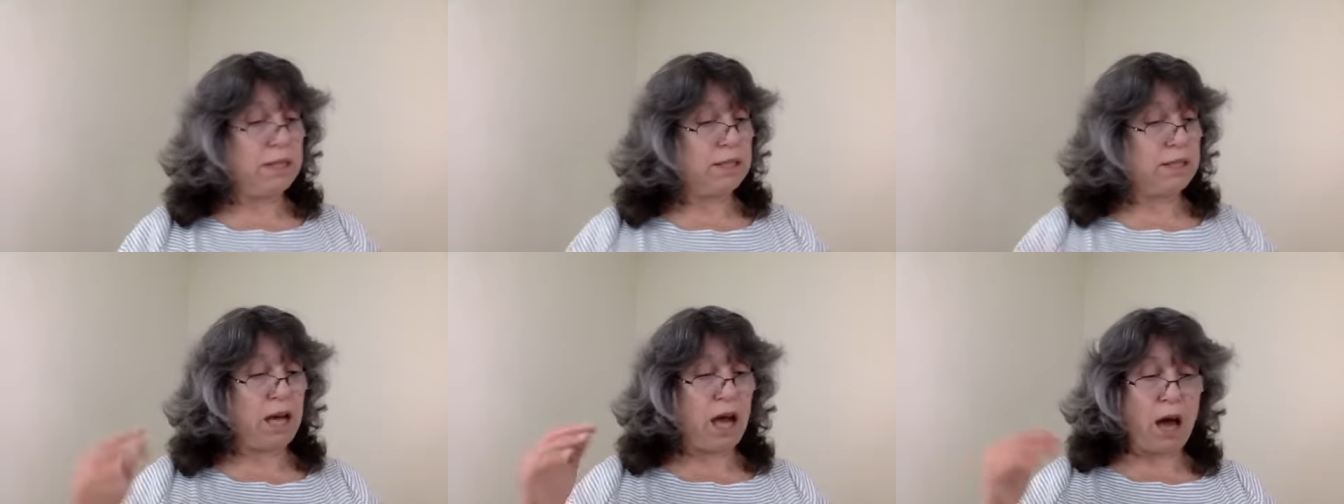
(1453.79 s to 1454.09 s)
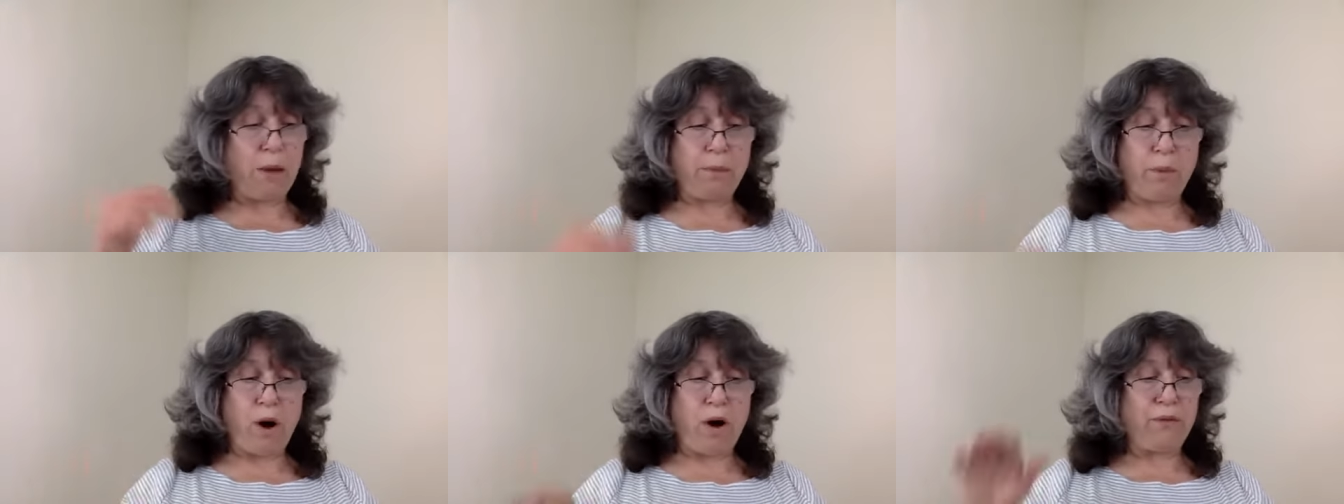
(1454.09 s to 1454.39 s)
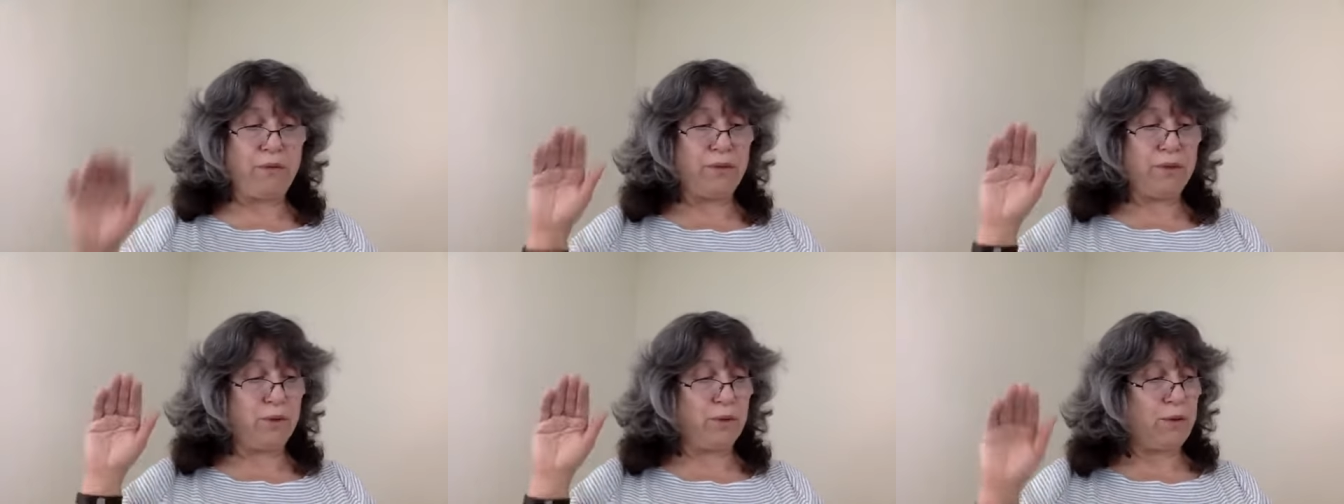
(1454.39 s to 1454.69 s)
Top
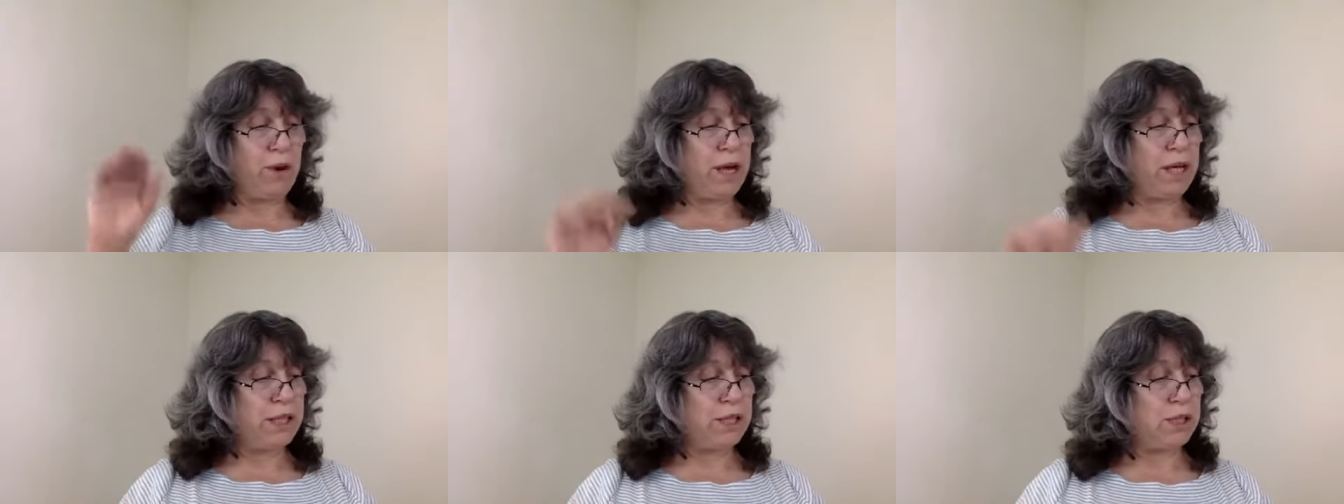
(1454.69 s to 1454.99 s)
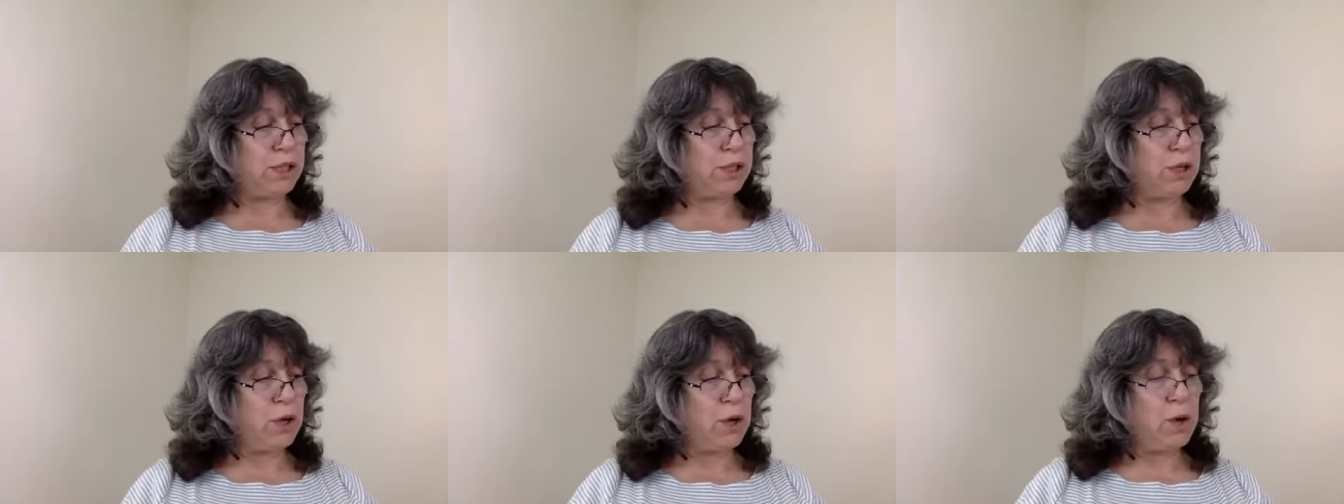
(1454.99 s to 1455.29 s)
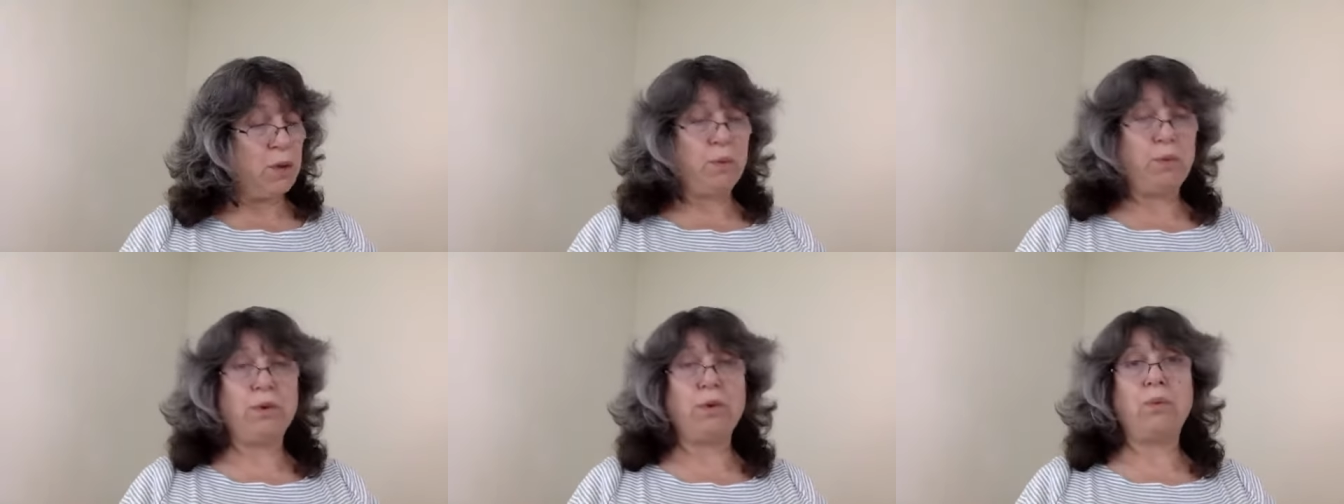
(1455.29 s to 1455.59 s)
off the rest
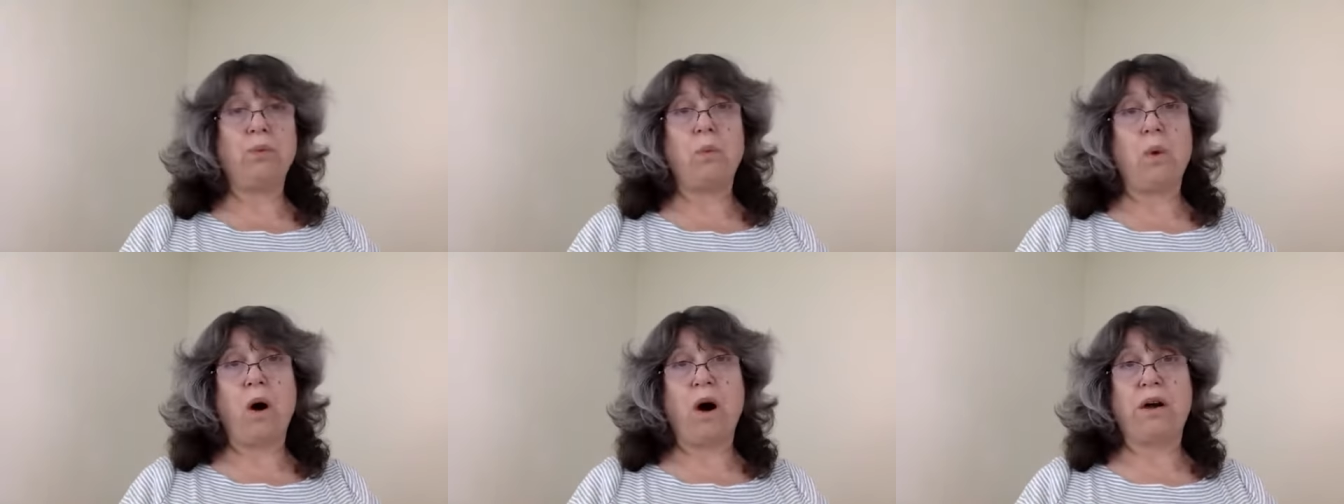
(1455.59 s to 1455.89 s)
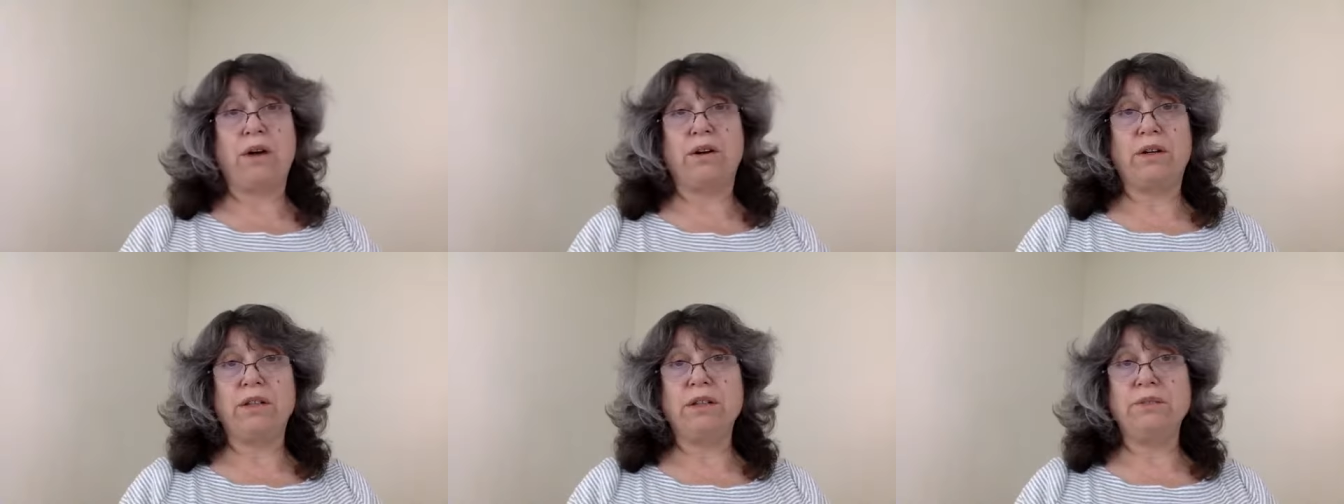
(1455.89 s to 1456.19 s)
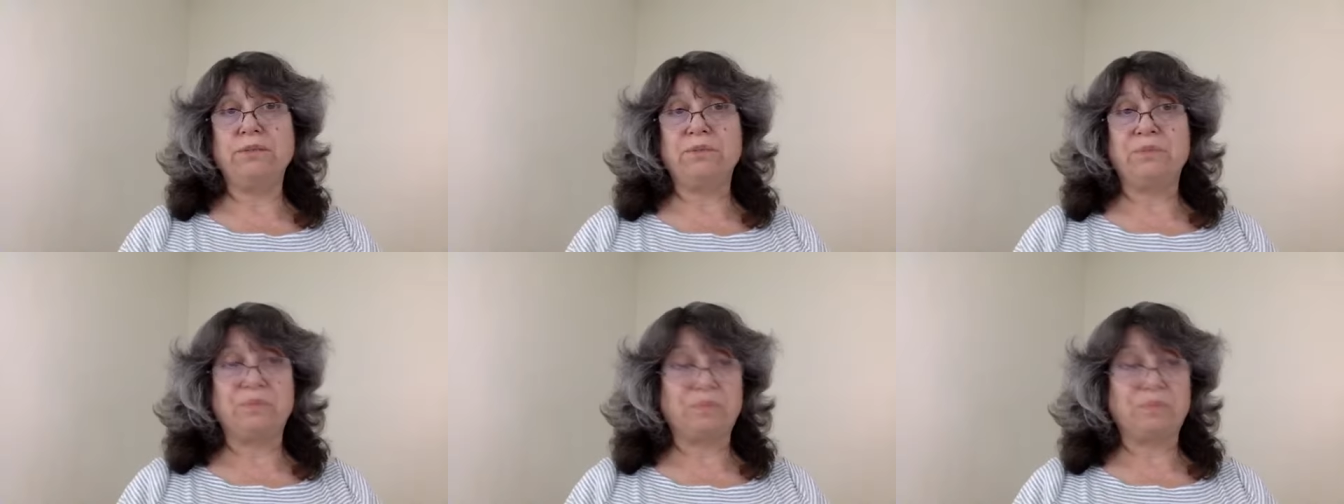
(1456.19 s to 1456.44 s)
with water,